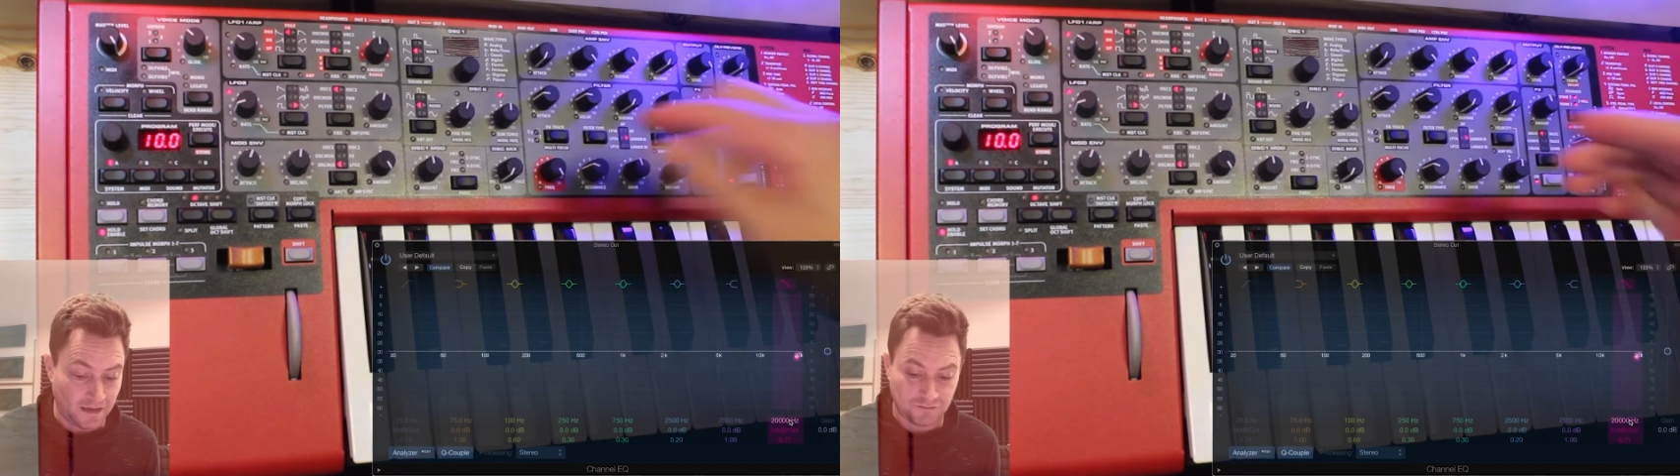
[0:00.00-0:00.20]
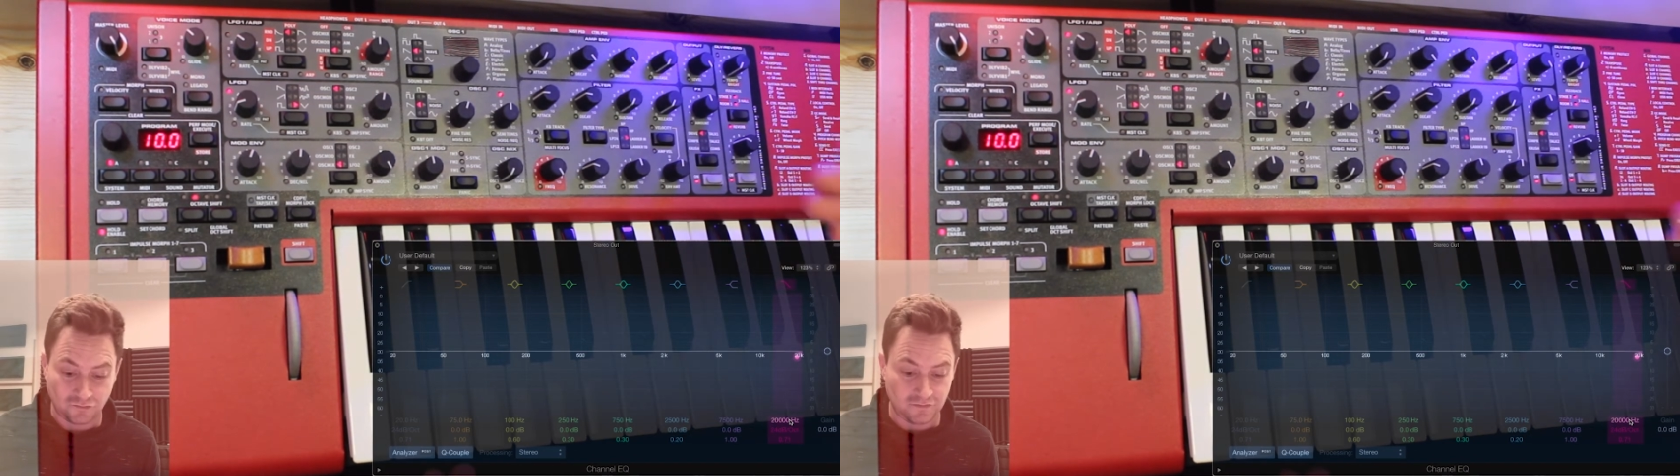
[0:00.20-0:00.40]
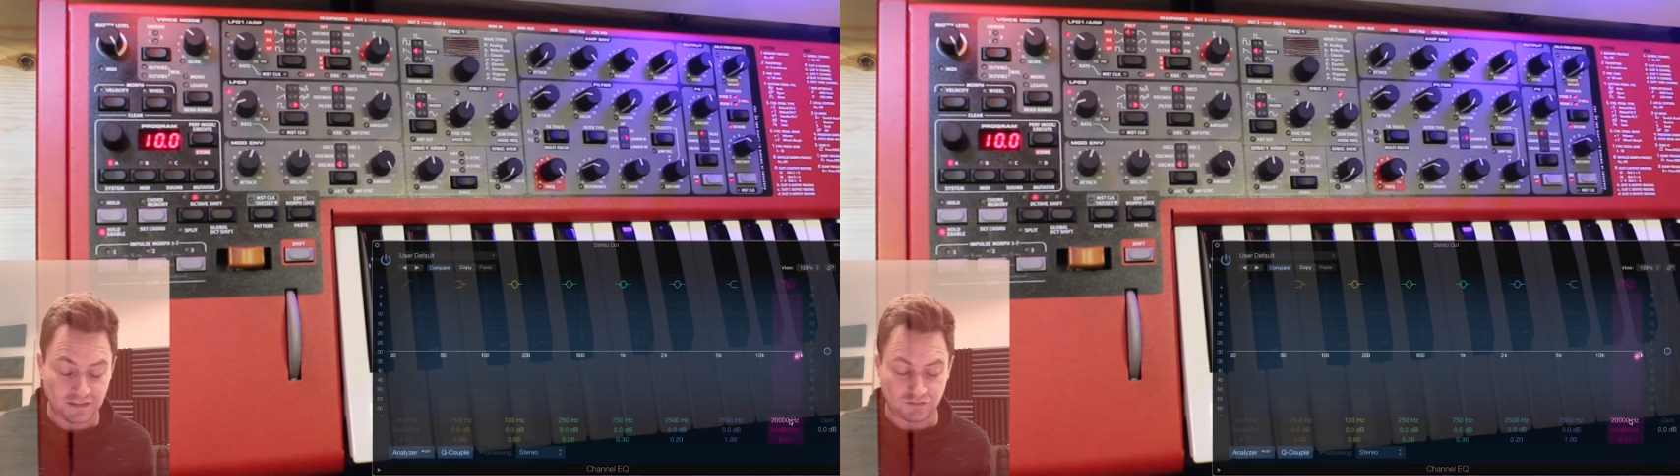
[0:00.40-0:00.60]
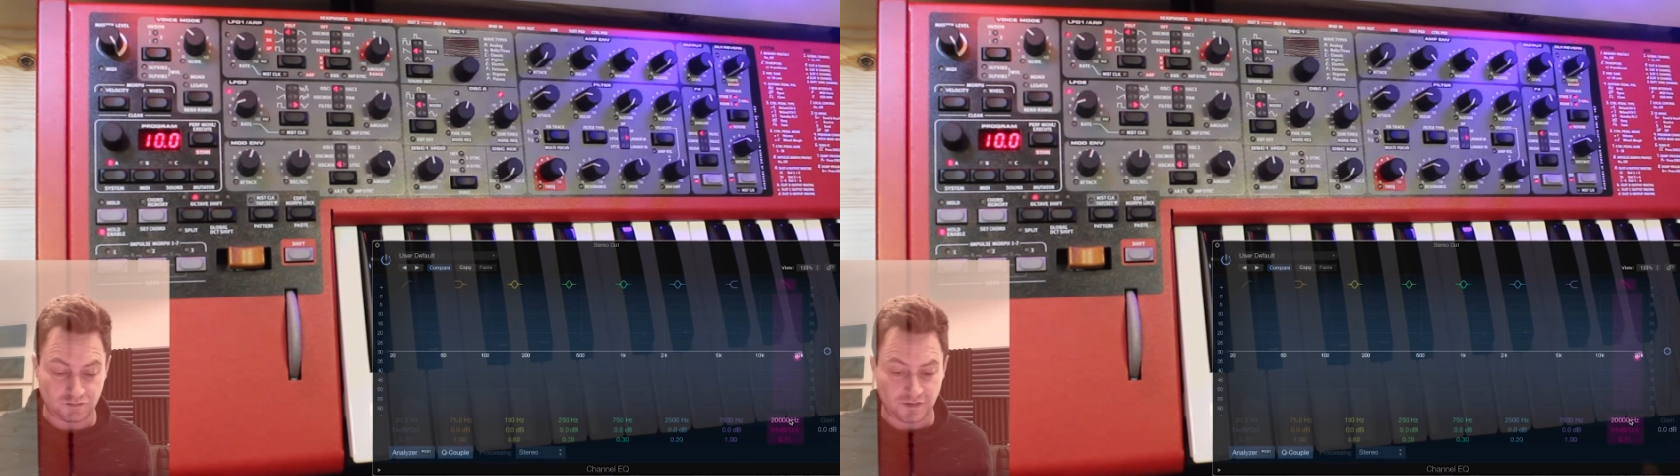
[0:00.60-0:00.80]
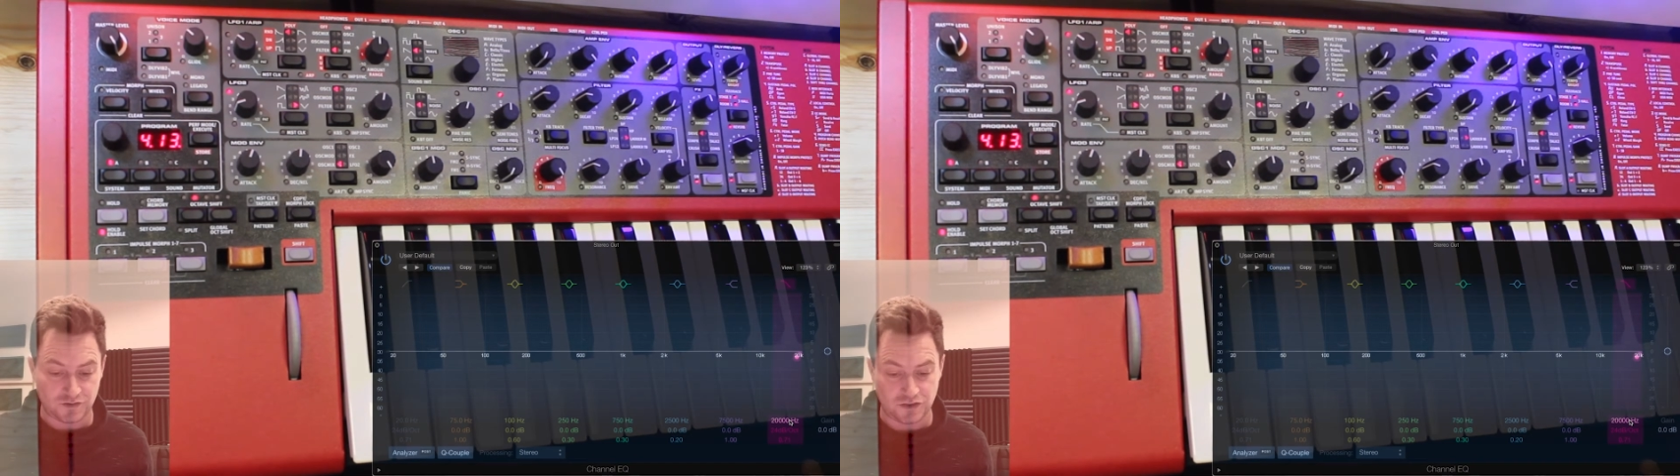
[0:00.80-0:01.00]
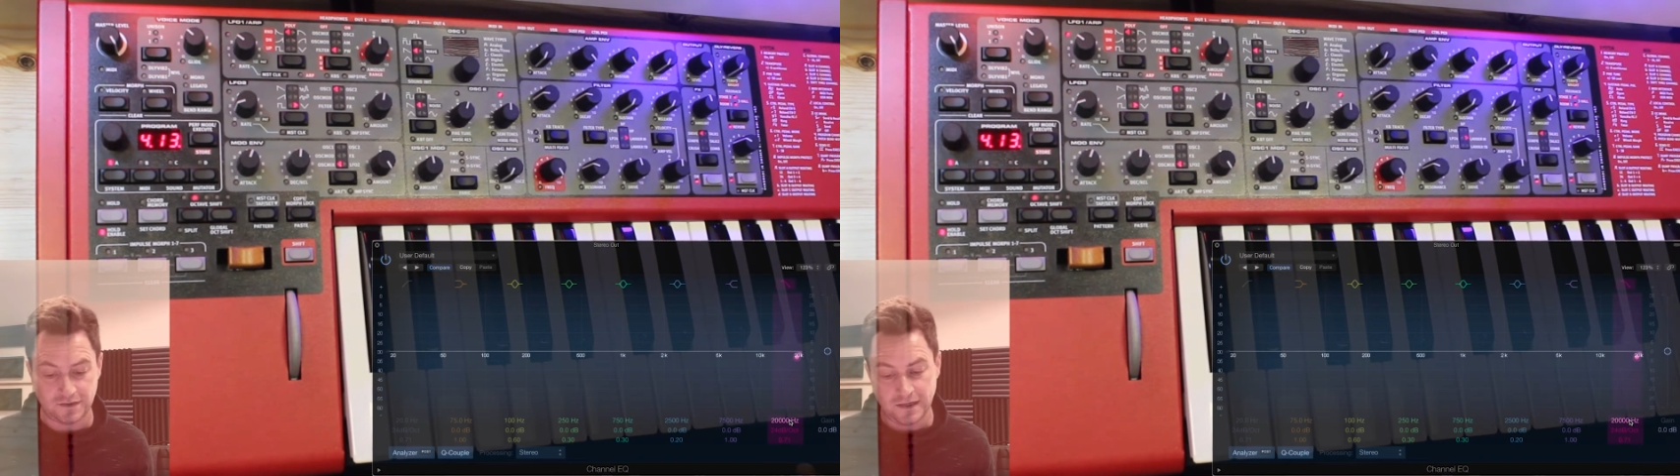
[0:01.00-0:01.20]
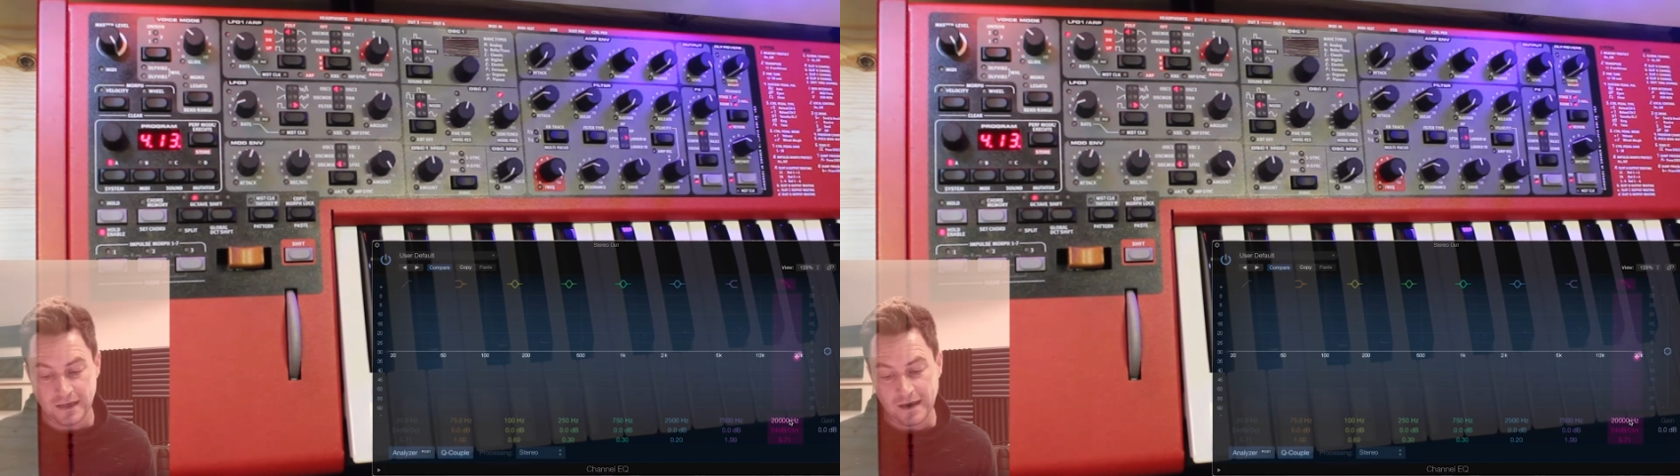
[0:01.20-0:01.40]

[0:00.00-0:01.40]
I don't need to touch it.